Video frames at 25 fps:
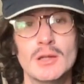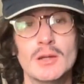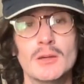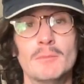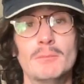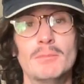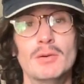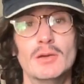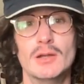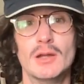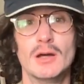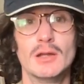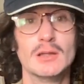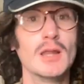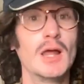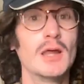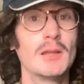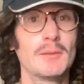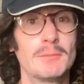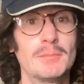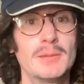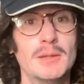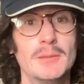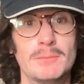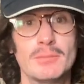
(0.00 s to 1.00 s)
but a lot
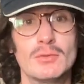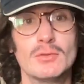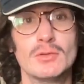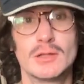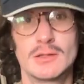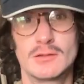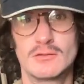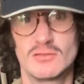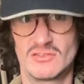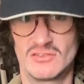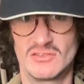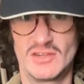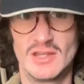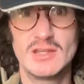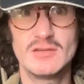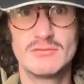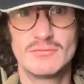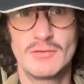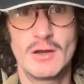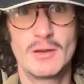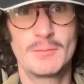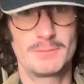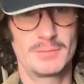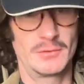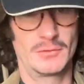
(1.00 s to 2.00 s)
of people like save
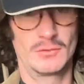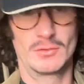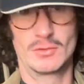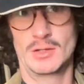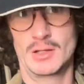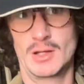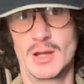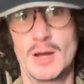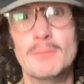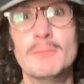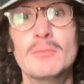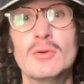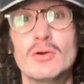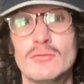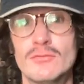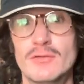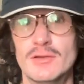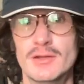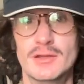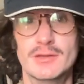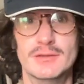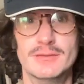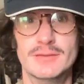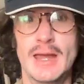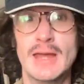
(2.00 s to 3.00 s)
up and they're like, I'm
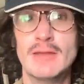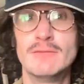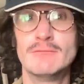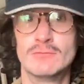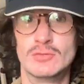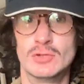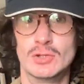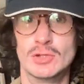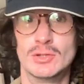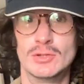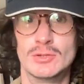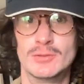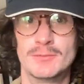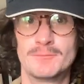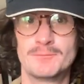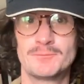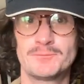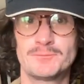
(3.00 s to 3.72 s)
moving to Denver.